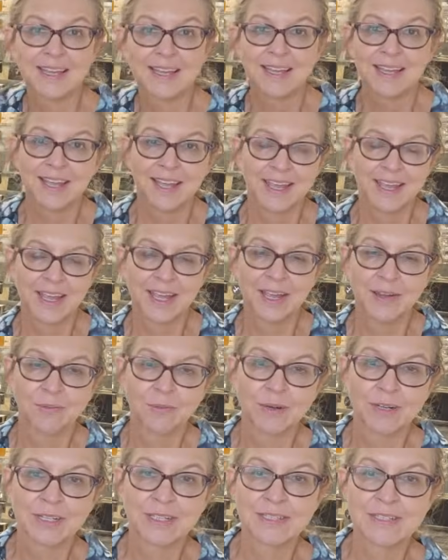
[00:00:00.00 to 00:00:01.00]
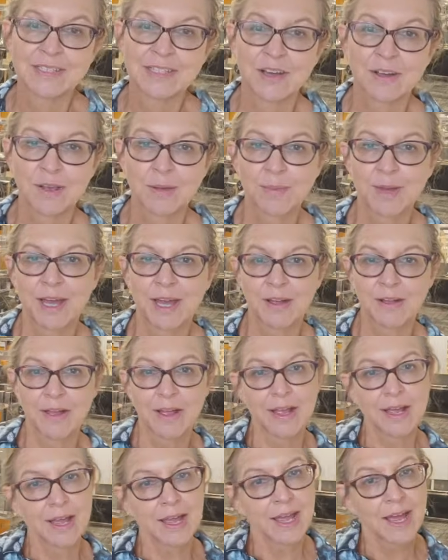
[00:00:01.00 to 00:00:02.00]
and we're going to talk about
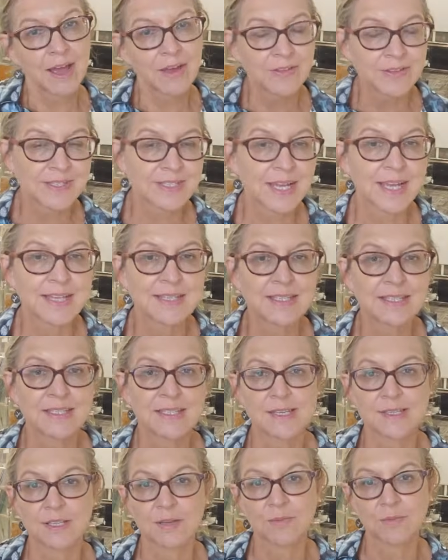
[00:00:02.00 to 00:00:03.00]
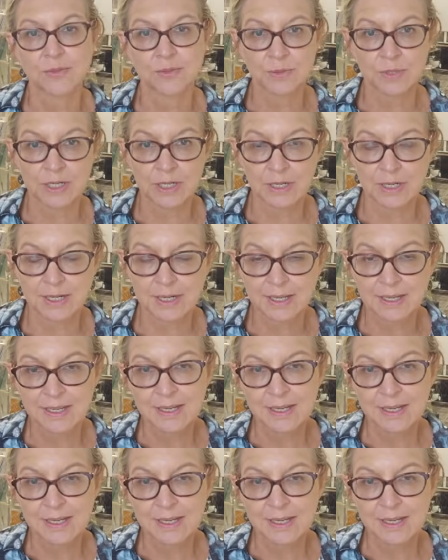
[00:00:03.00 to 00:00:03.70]
how the sizing systems work